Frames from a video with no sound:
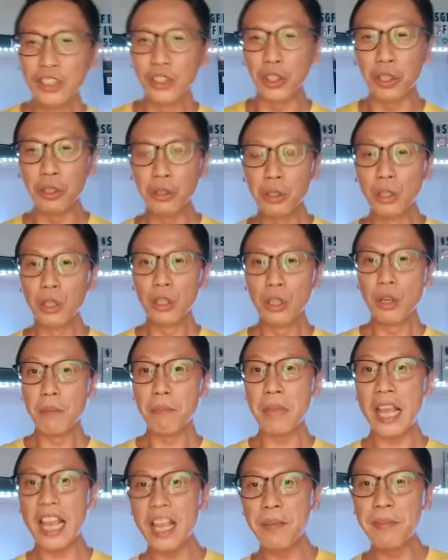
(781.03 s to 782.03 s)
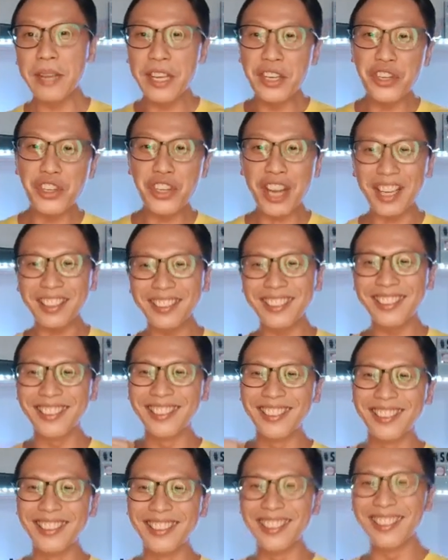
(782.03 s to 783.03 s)
So baby shark
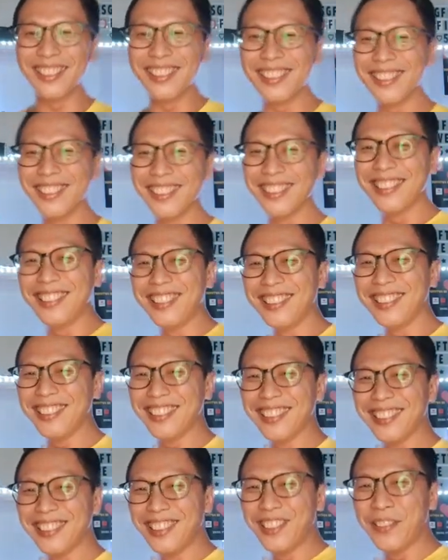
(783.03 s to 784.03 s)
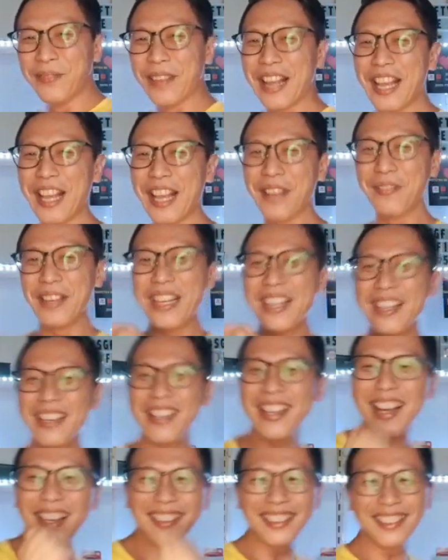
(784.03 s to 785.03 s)
do do do do do do, baby
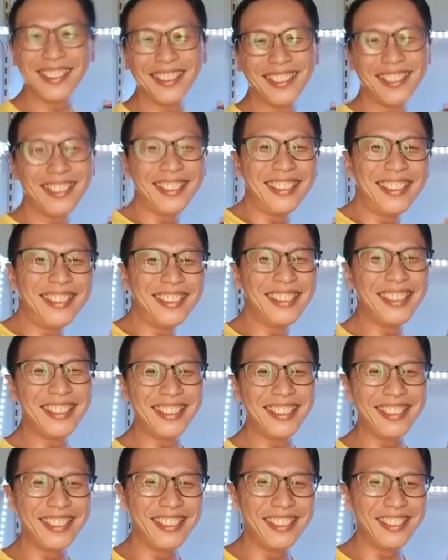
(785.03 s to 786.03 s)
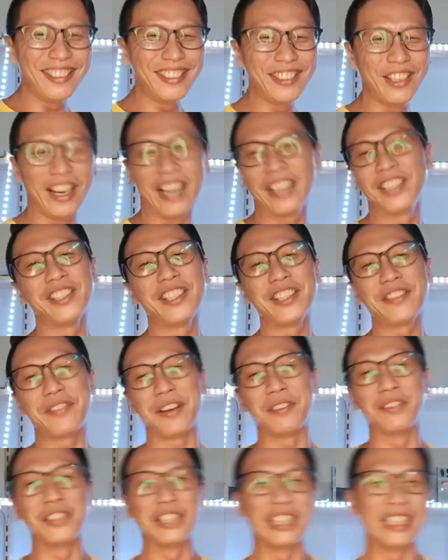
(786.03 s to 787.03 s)
shark do do do do do do. I don't know
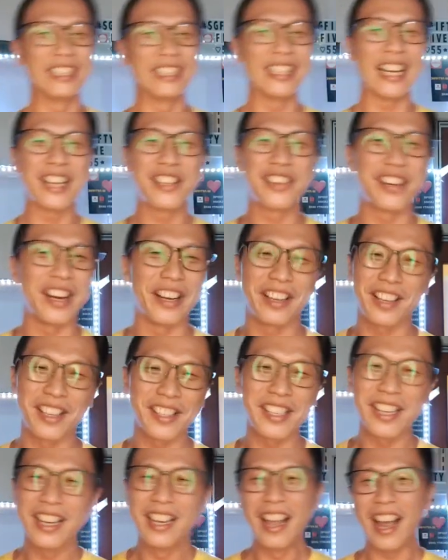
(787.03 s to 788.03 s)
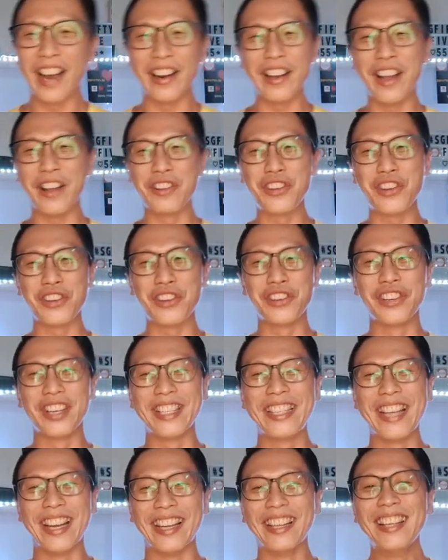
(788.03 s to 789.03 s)
if I'm doing the dance right because I don't have
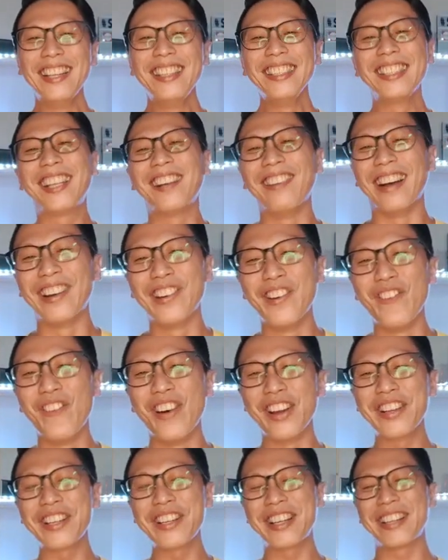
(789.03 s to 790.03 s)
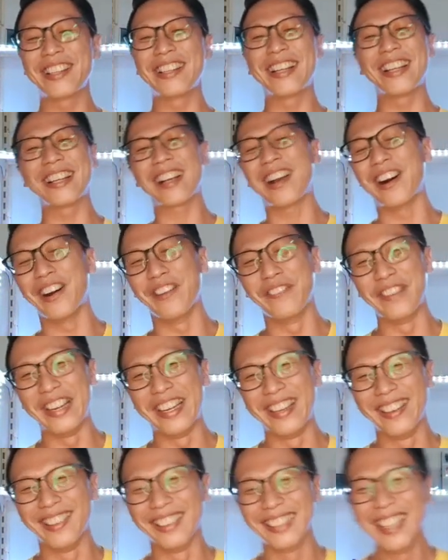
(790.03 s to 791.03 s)
children yet, so I don't watch that kind of
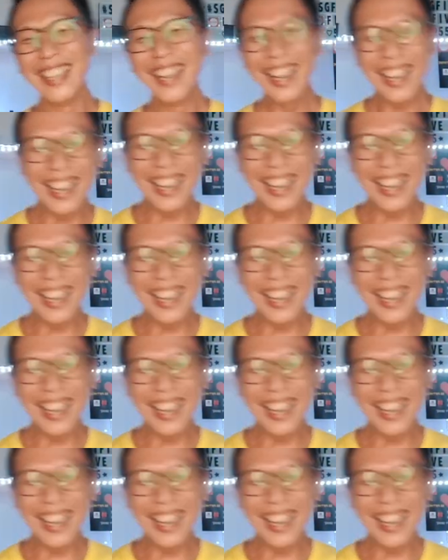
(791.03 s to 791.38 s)
videos.